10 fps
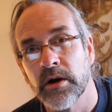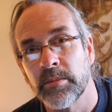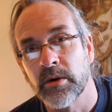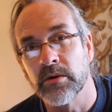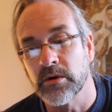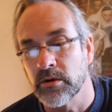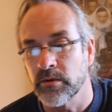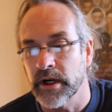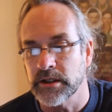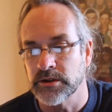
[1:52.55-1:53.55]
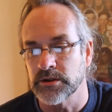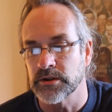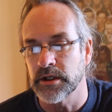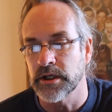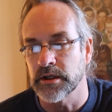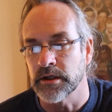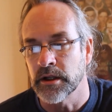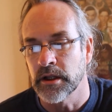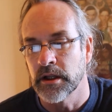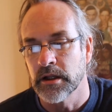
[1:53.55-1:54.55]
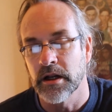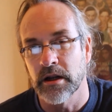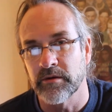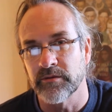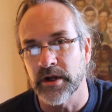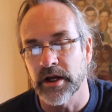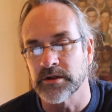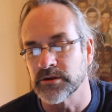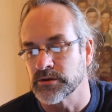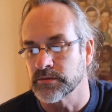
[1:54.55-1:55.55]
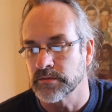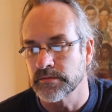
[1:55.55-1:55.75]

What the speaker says: upon correction and clarification.